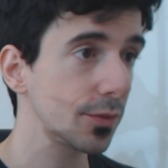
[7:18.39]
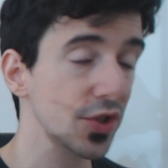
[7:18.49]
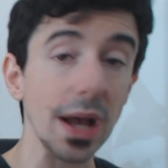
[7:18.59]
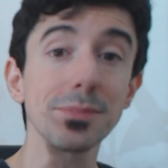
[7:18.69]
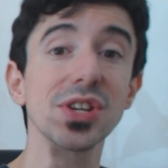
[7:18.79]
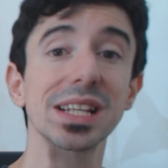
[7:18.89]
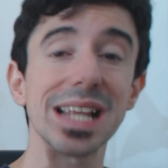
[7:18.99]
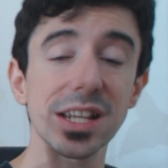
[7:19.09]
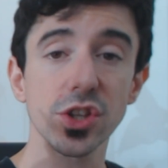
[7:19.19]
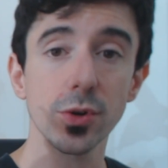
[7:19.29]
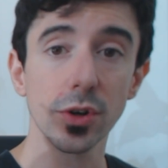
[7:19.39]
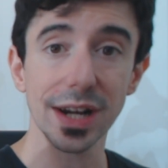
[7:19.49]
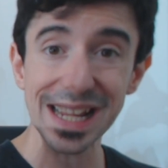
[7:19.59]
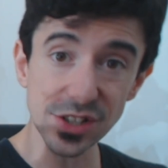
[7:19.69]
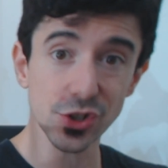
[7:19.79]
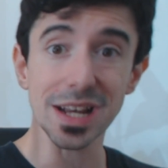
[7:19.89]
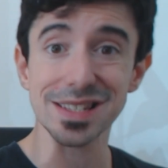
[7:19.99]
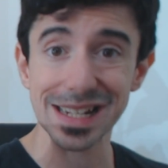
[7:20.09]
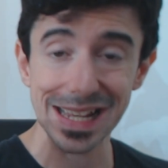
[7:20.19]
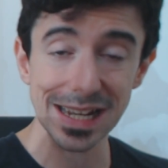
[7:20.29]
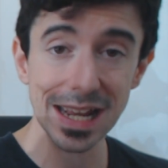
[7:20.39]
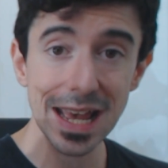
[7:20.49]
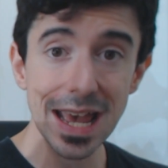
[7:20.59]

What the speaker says: subject that you're interested in,